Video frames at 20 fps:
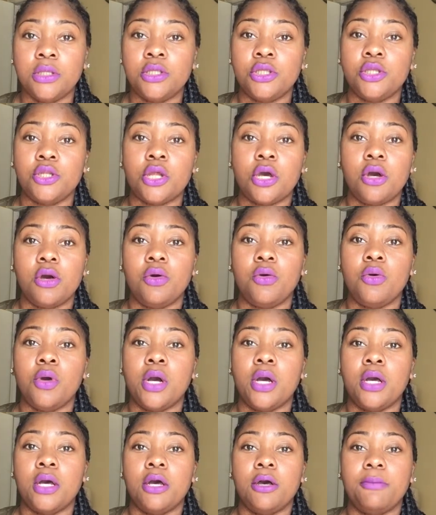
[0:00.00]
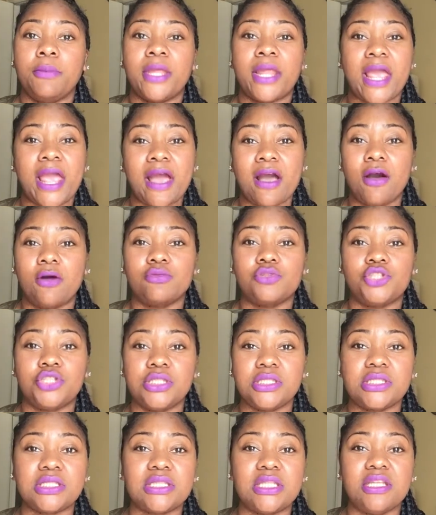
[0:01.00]
and how
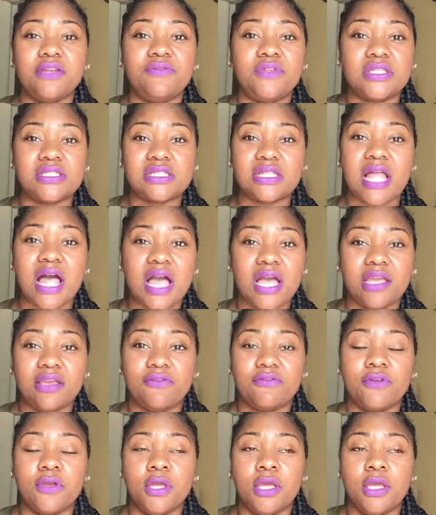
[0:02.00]
Jesus lived his life.